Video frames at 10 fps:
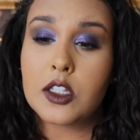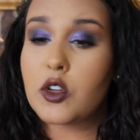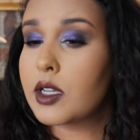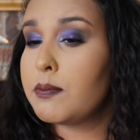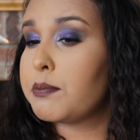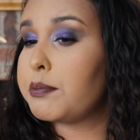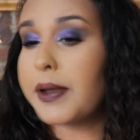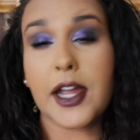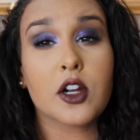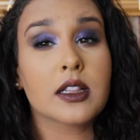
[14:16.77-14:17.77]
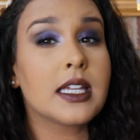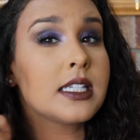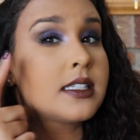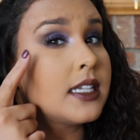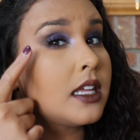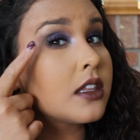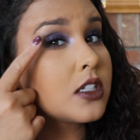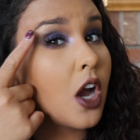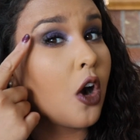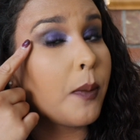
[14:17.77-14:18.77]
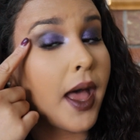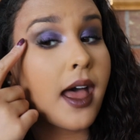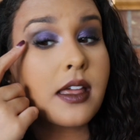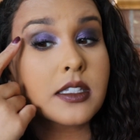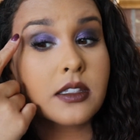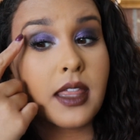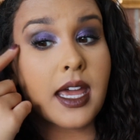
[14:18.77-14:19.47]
you can barely see the topaz